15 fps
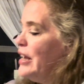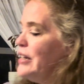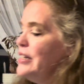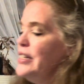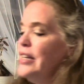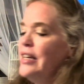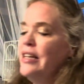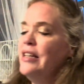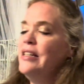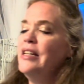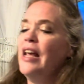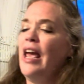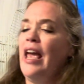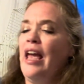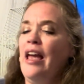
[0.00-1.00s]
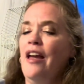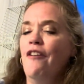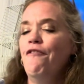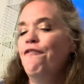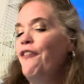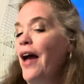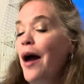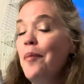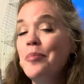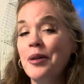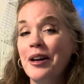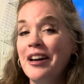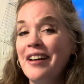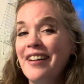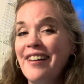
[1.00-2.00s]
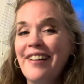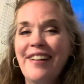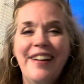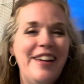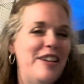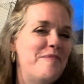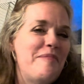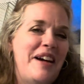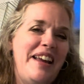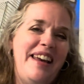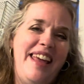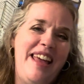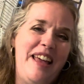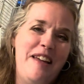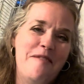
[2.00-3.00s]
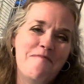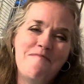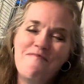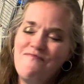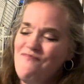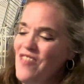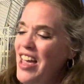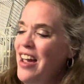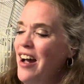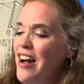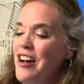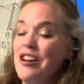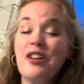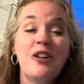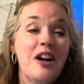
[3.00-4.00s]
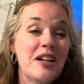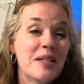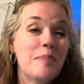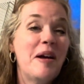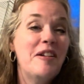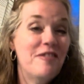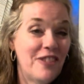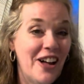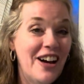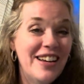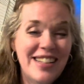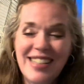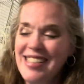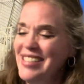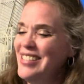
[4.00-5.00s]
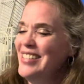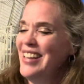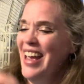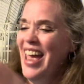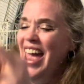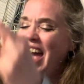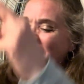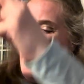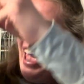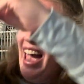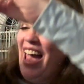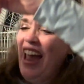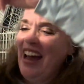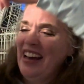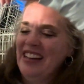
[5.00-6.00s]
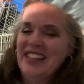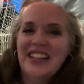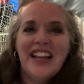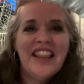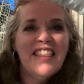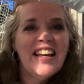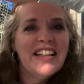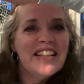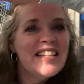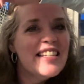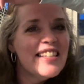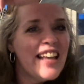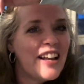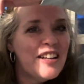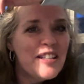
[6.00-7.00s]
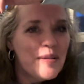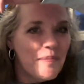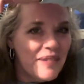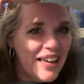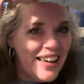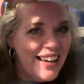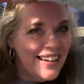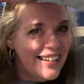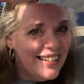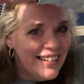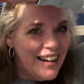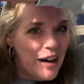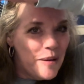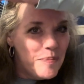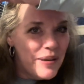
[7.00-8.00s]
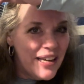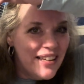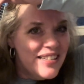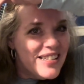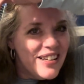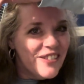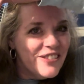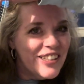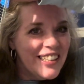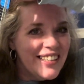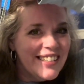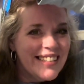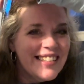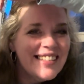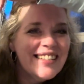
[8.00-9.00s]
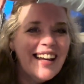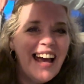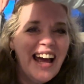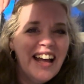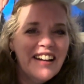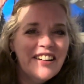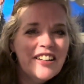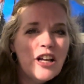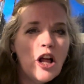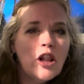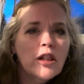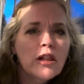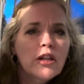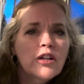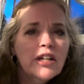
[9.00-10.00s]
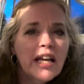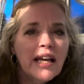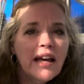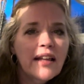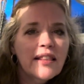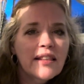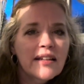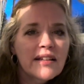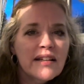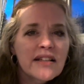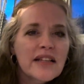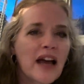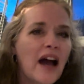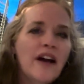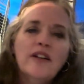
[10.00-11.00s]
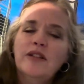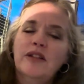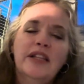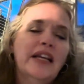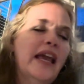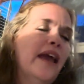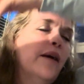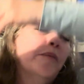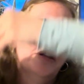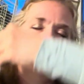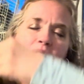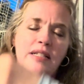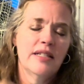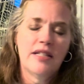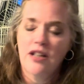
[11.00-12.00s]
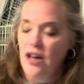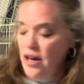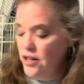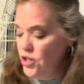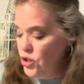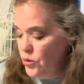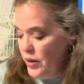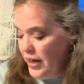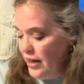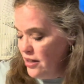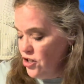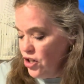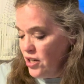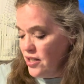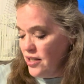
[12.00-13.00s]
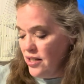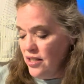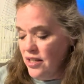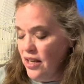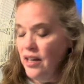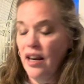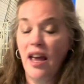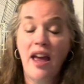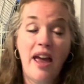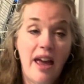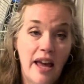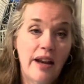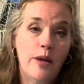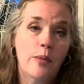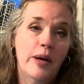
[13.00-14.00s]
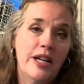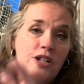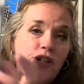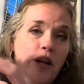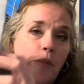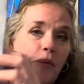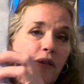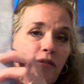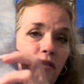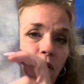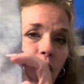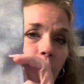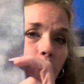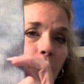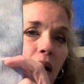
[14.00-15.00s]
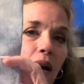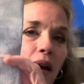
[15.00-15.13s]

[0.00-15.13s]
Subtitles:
did a fabric in my name, Cross by Floss, and then sent me a piece of it. And look at this. The camera is not doing it justice in any way, shape, or form.